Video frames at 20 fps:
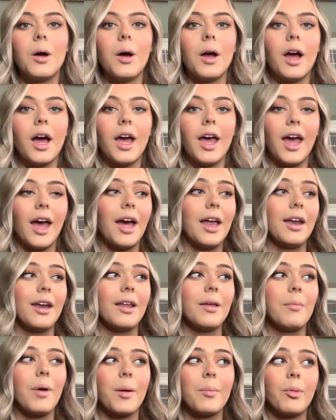and
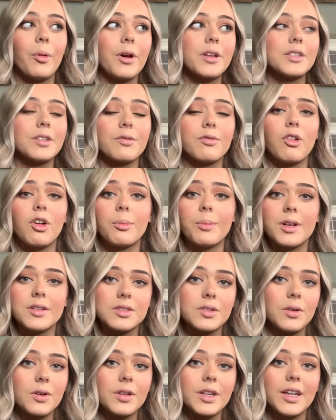my boys are 4 months
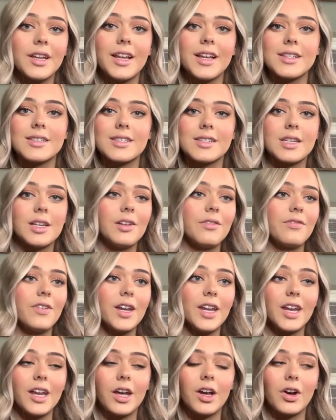old and they still fit
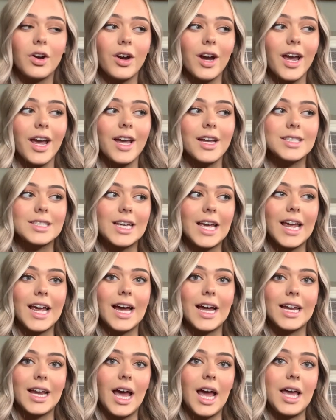in it great,
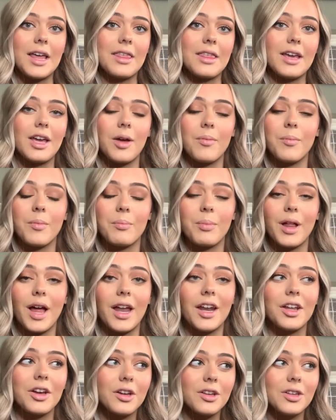and I think I'm
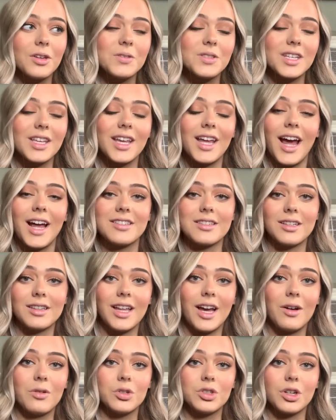planning on using it as a
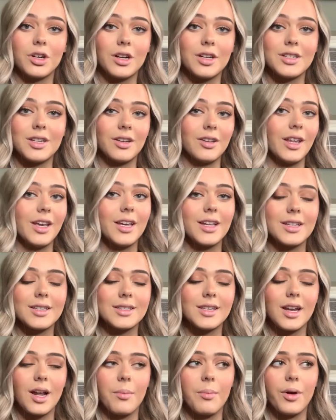lounger until they can
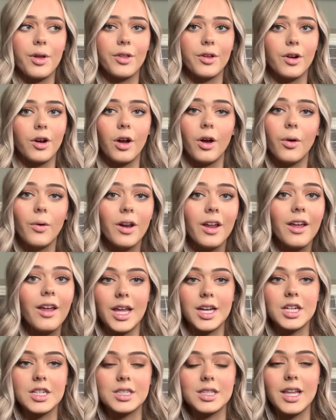sit up on their own. They
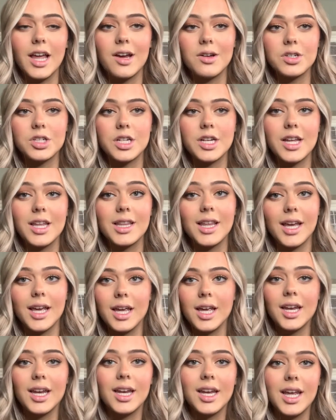just lounge in it, they
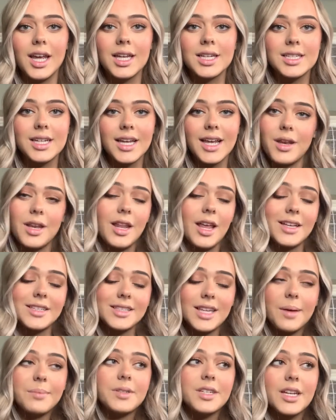eat in it, and they
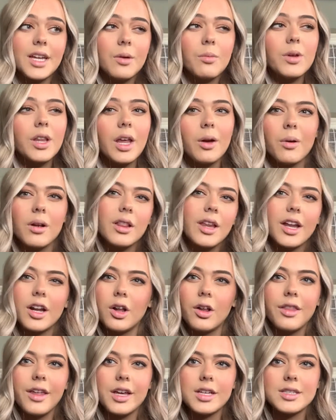slept in it when they were
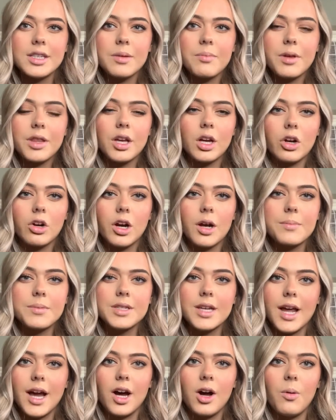little. They sleep in their cribs
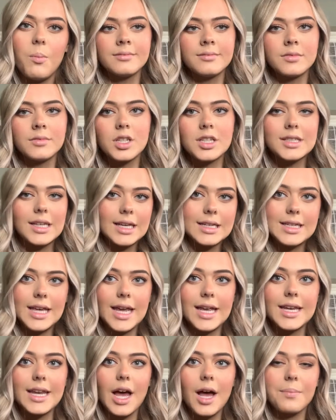now, just like
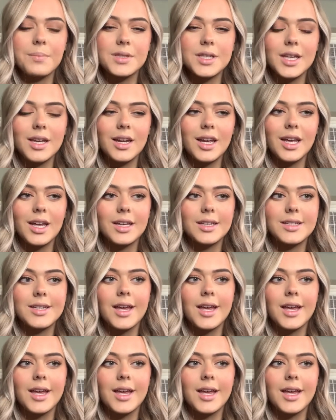take naps in it.